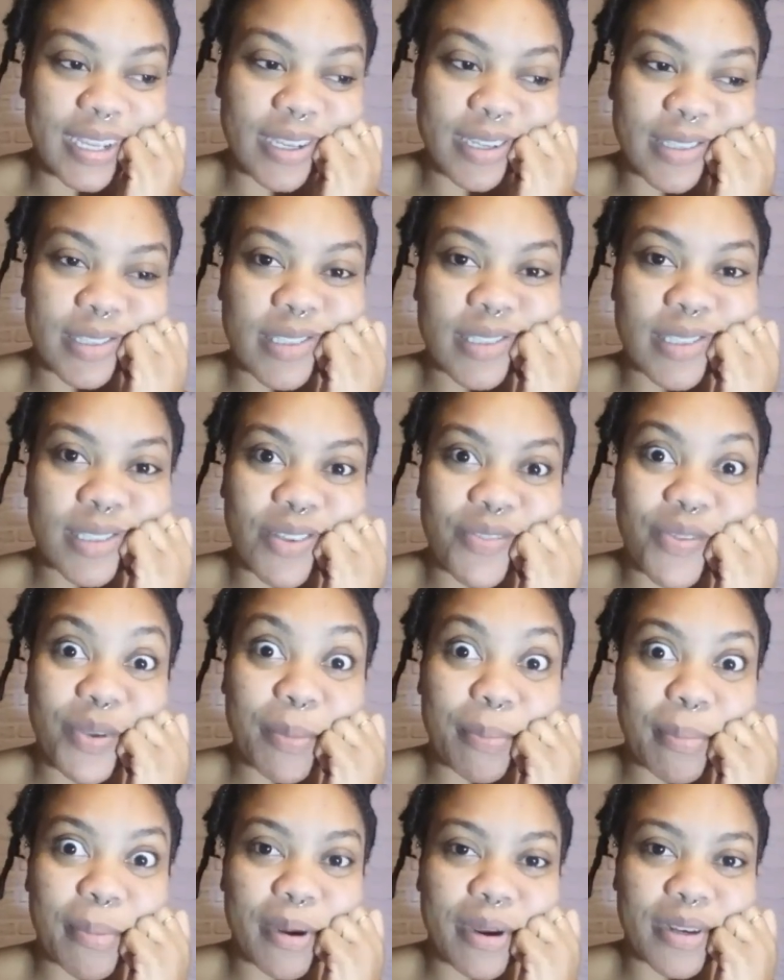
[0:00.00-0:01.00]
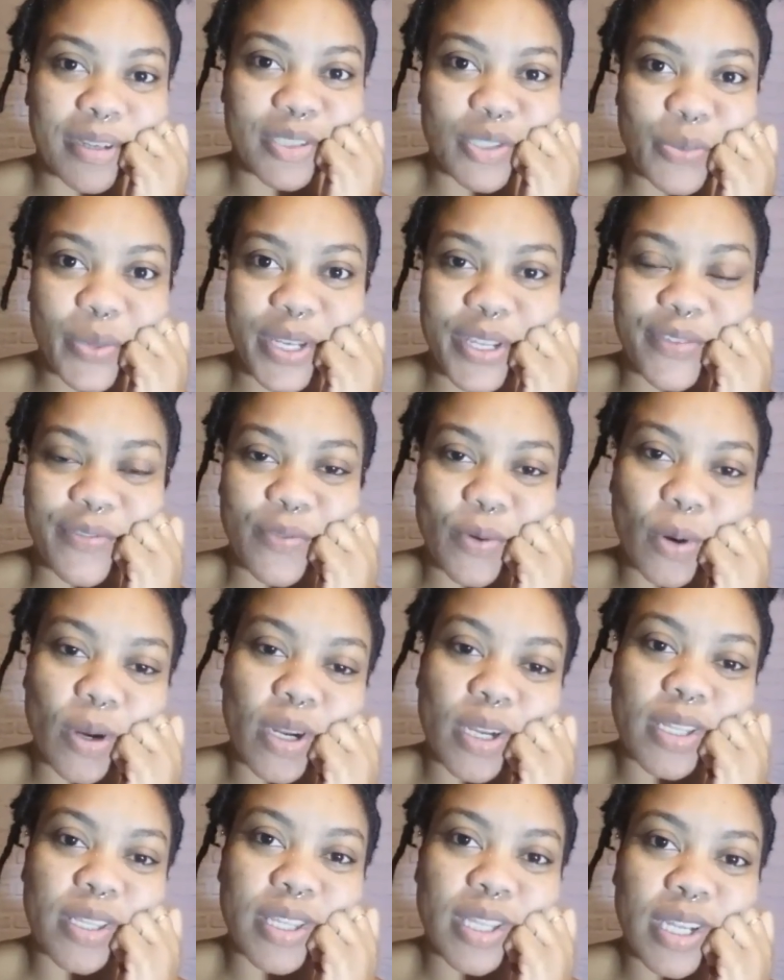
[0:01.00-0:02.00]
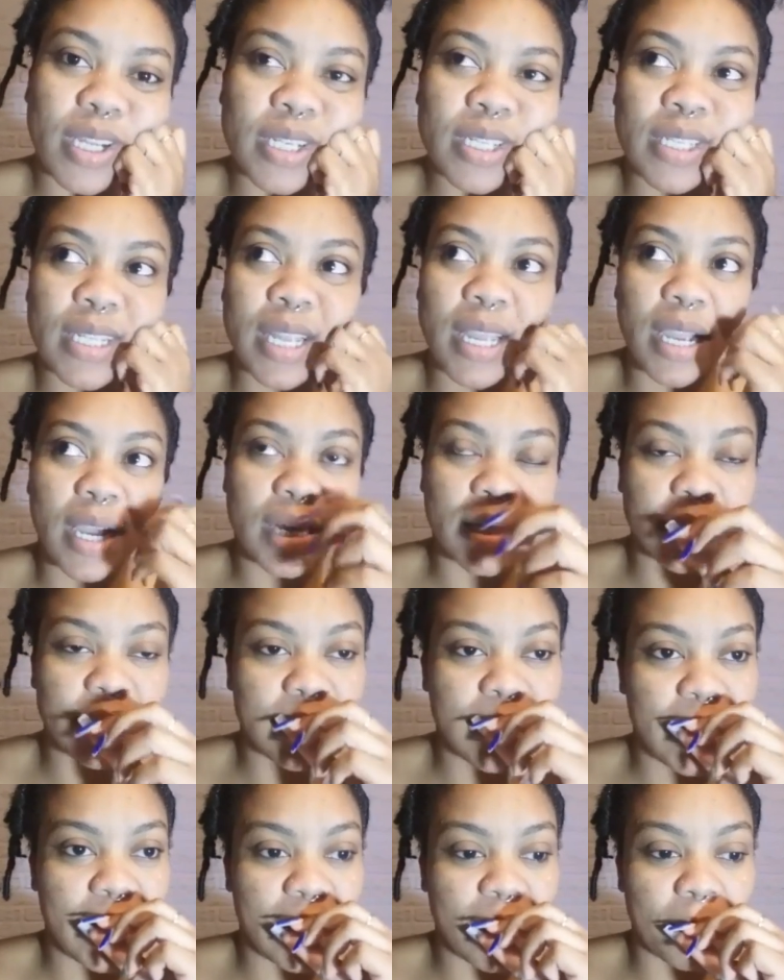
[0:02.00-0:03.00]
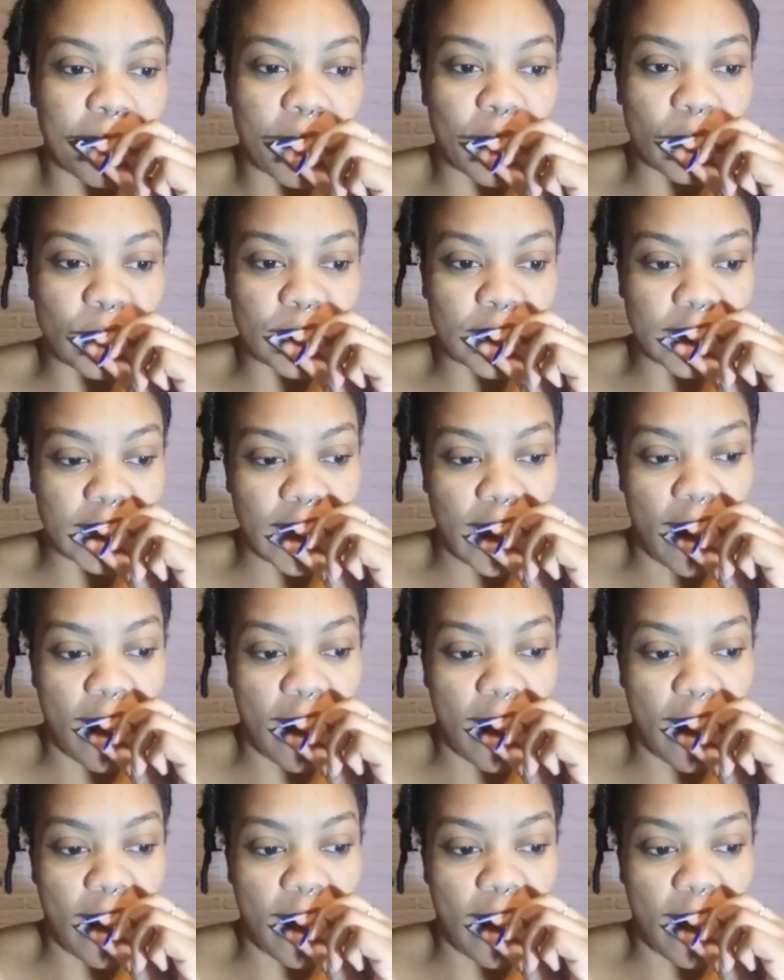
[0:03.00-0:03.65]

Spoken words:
It's November the 24th and it's like about